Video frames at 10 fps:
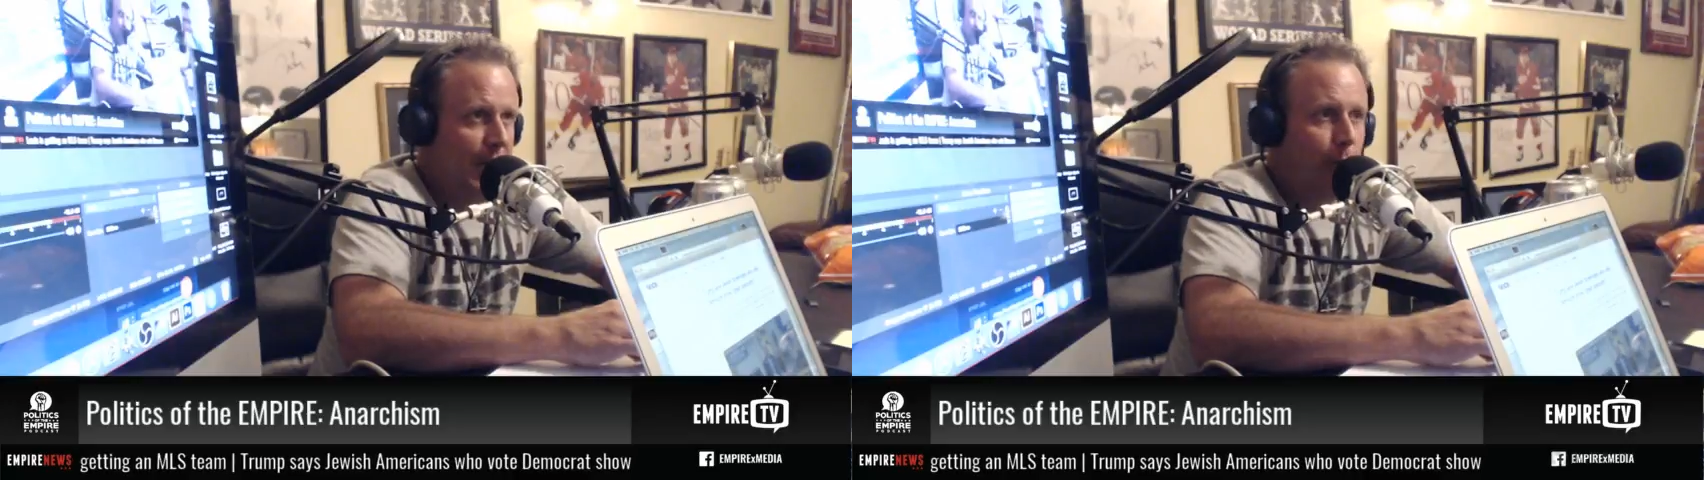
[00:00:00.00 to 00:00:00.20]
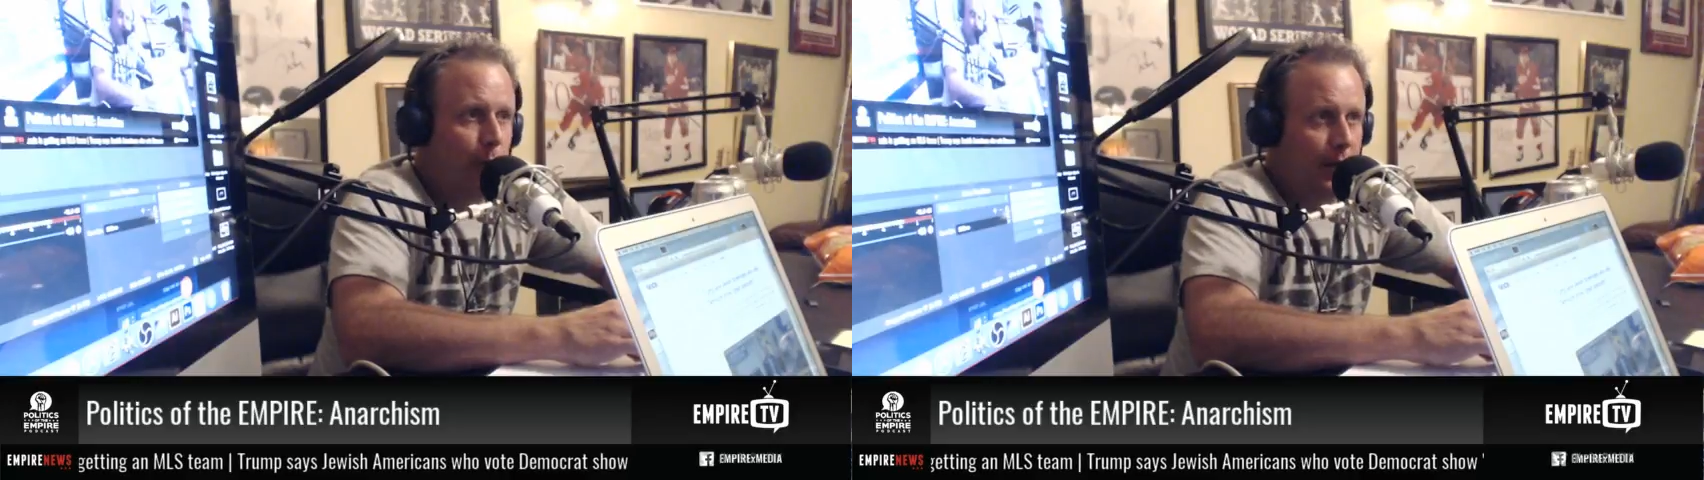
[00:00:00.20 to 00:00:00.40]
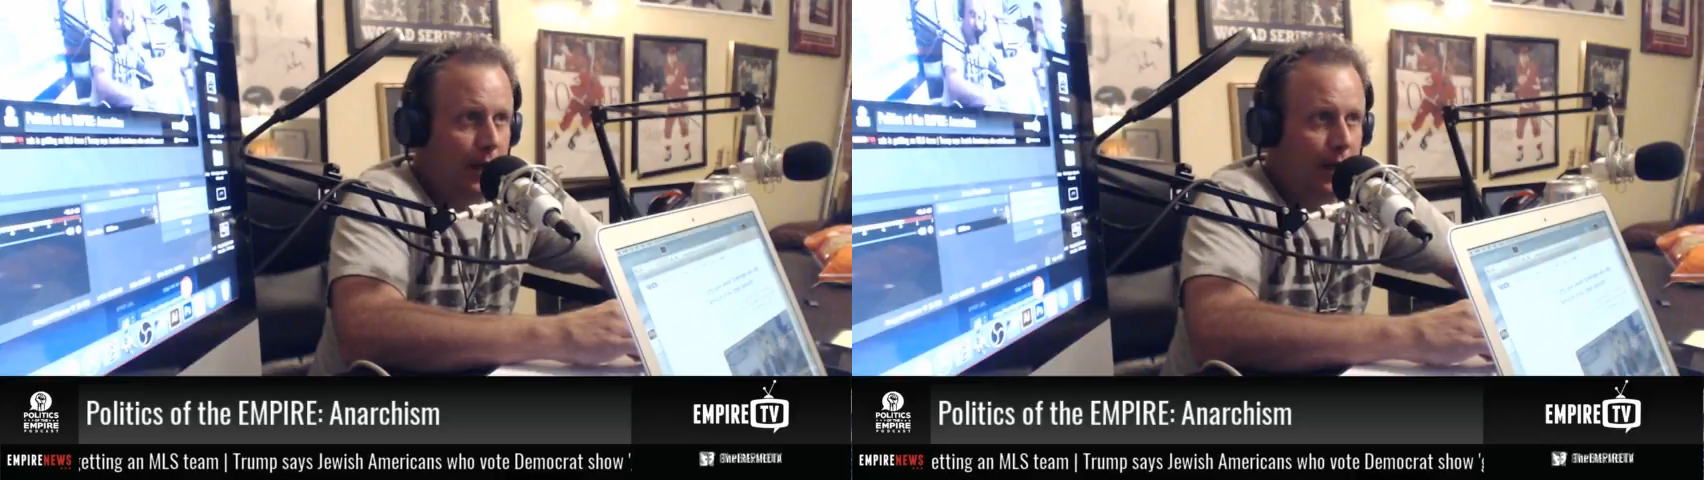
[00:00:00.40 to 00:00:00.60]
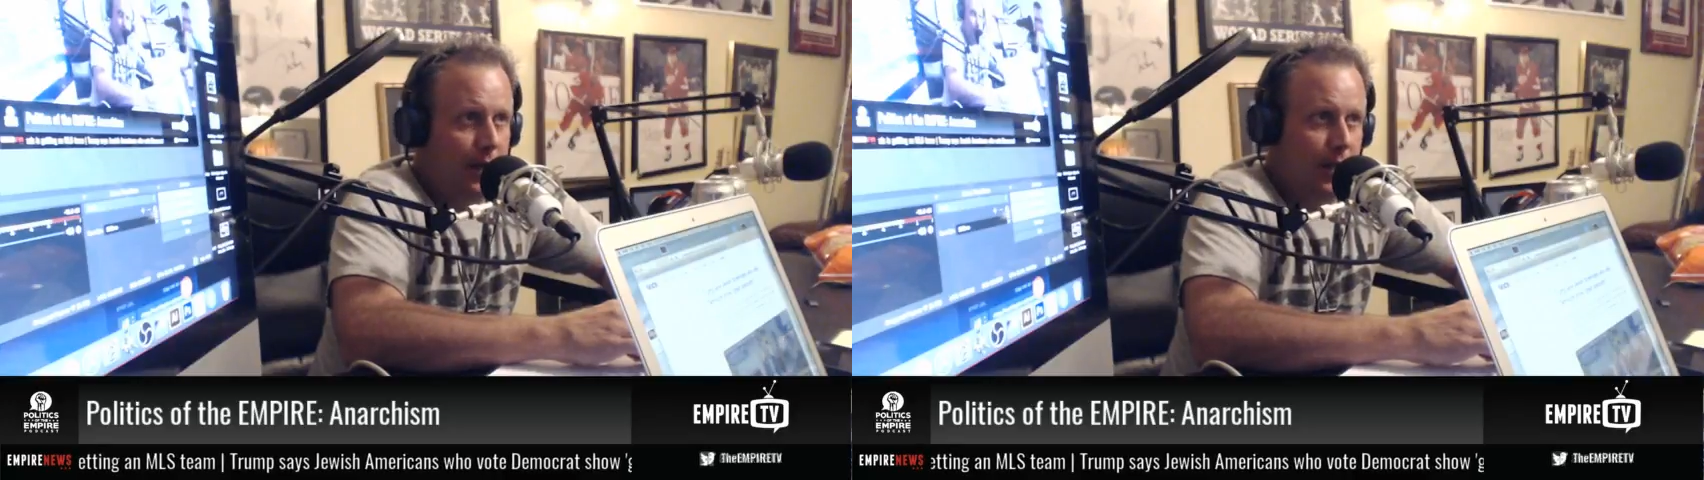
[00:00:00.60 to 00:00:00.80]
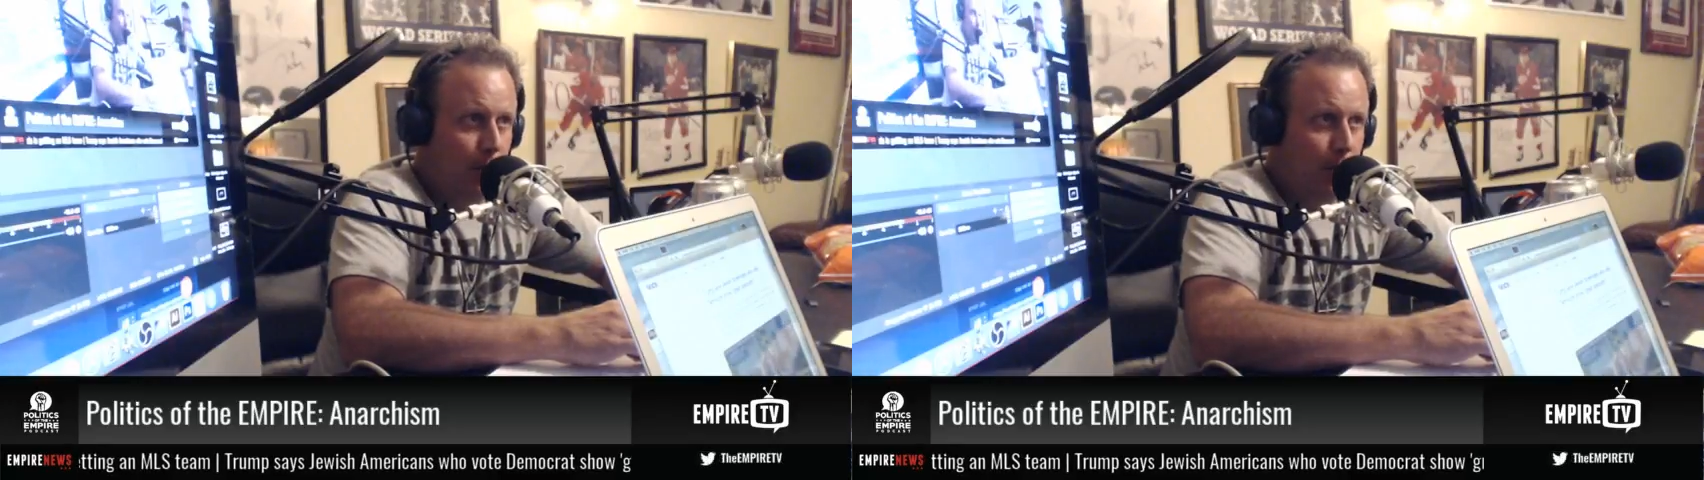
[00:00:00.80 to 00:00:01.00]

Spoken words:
appalling to